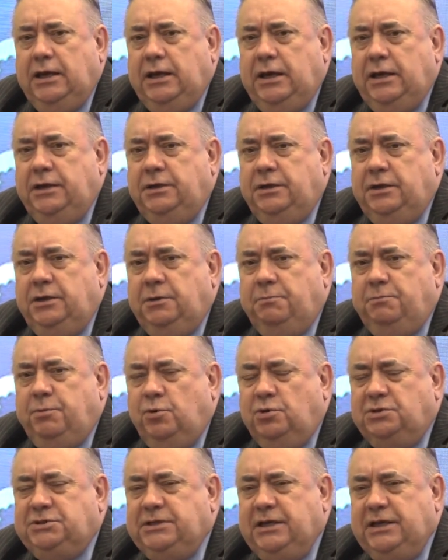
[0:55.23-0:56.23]
in that the
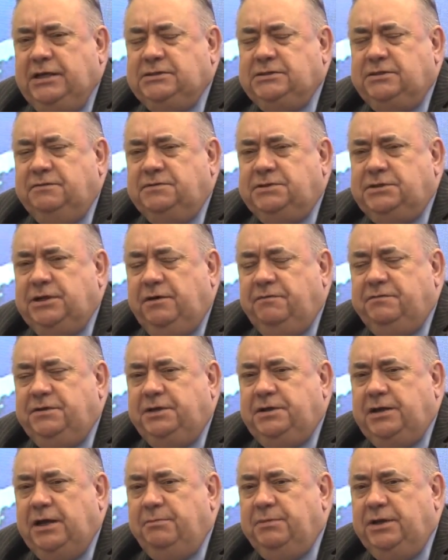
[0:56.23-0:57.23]
process of
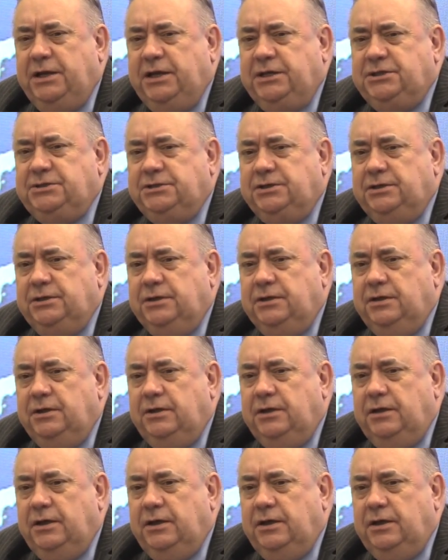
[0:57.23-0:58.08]
self-determination